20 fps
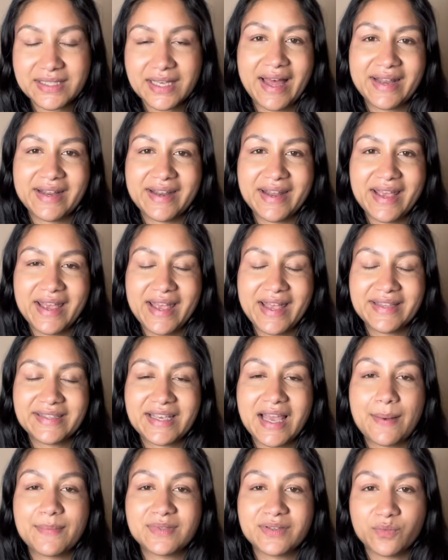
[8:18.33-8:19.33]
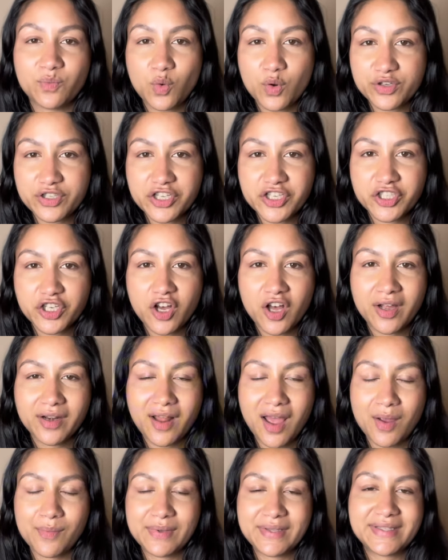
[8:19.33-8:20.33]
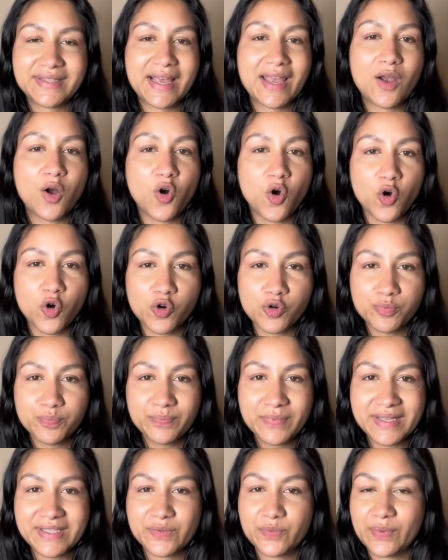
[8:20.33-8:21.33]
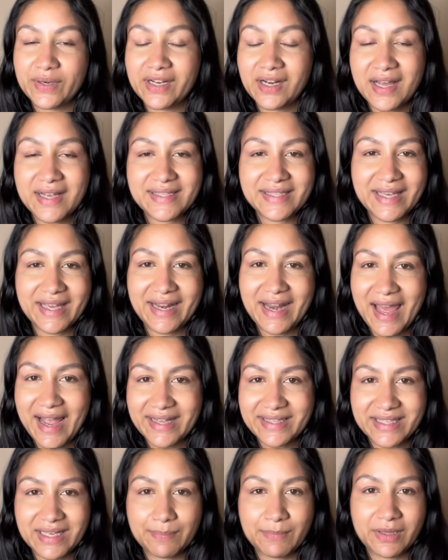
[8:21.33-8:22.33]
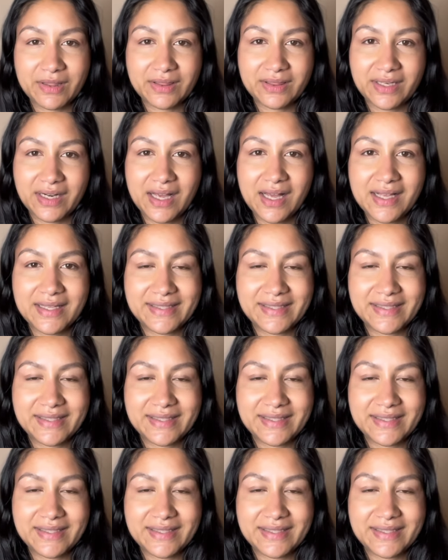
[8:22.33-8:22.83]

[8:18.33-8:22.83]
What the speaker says: And in terms of what to chant, I would say Om is a really nice connecting mantra.